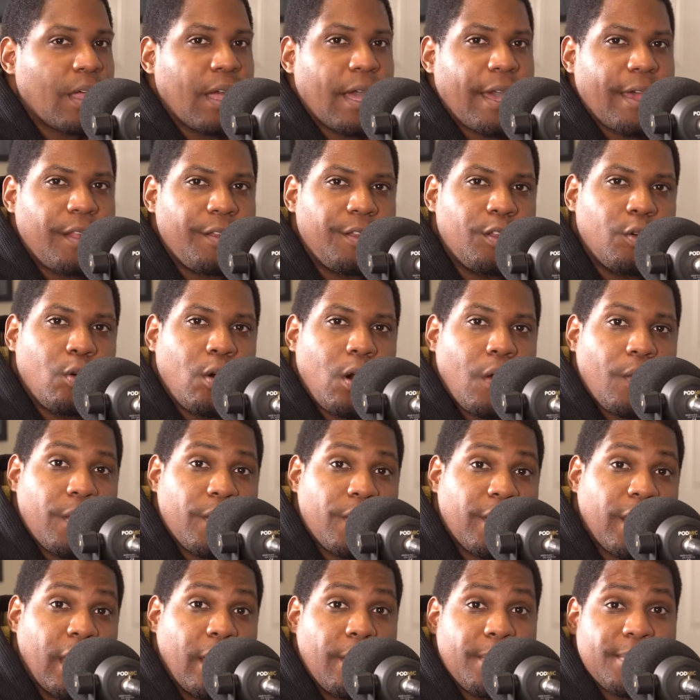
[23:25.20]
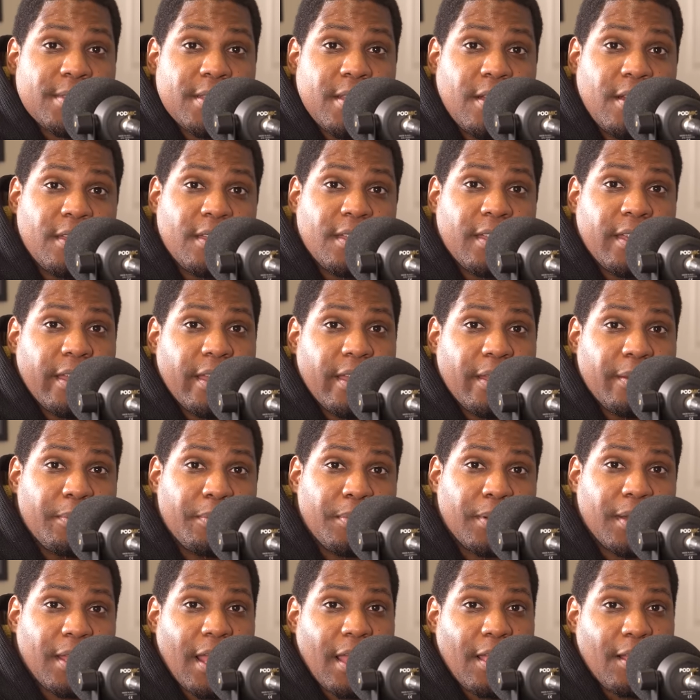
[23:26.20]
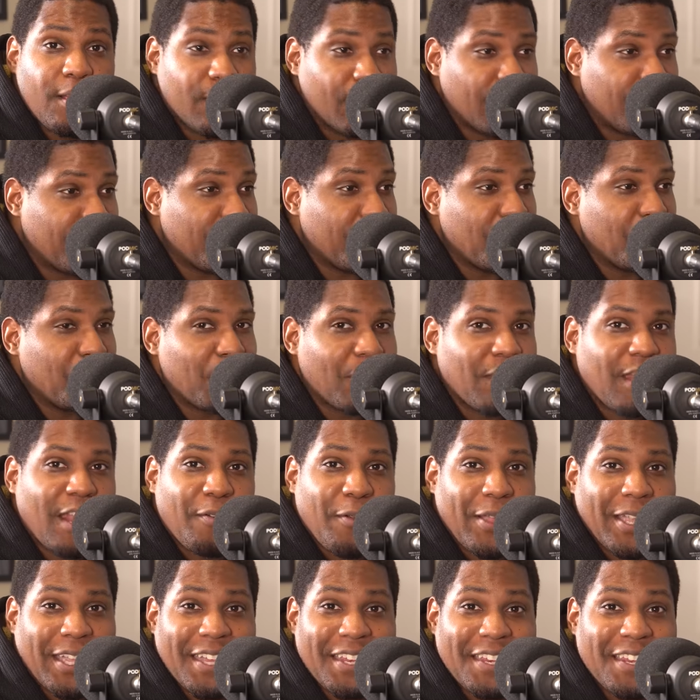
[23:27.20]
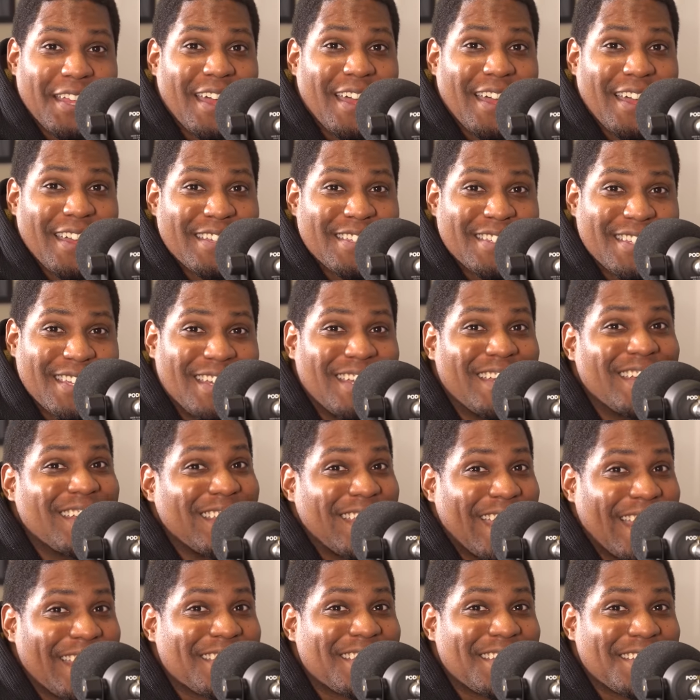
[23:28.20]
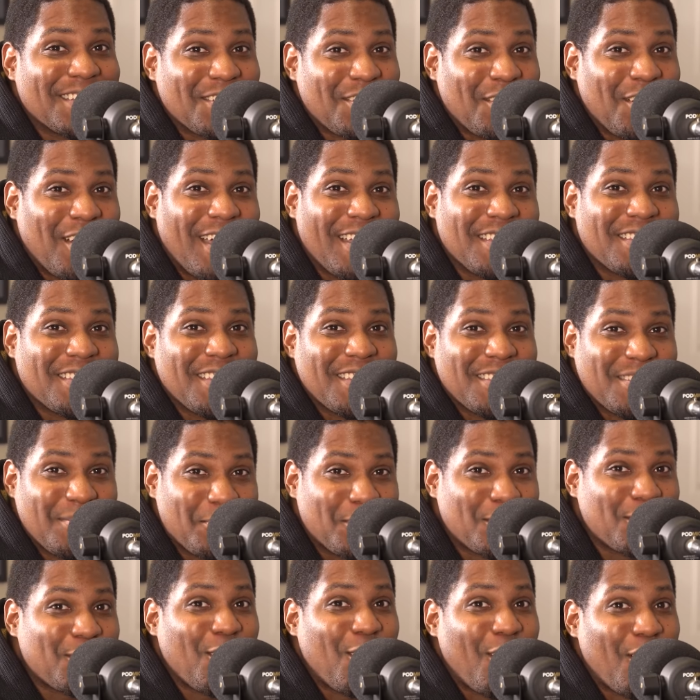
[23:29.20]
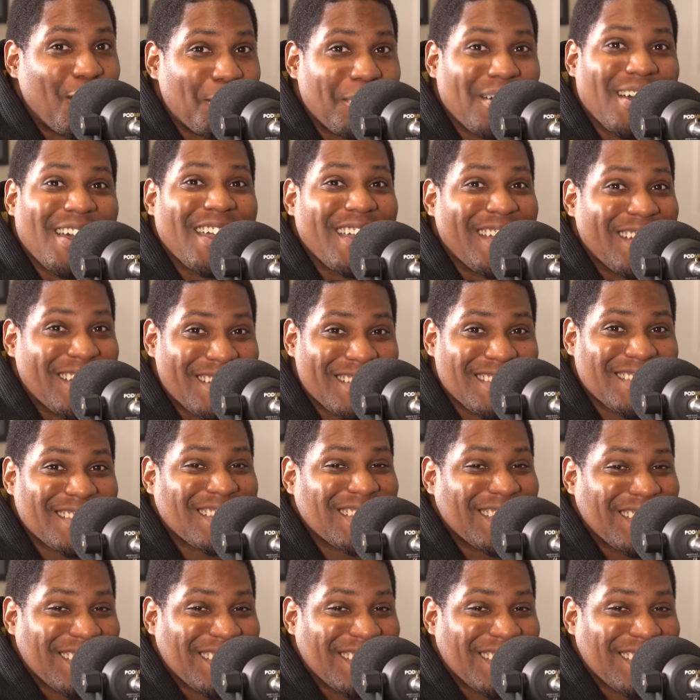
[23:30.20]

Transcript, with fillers: I don't know all the names on there, but I heard a few that I recognize. That's a strong. That's, that's some strong players.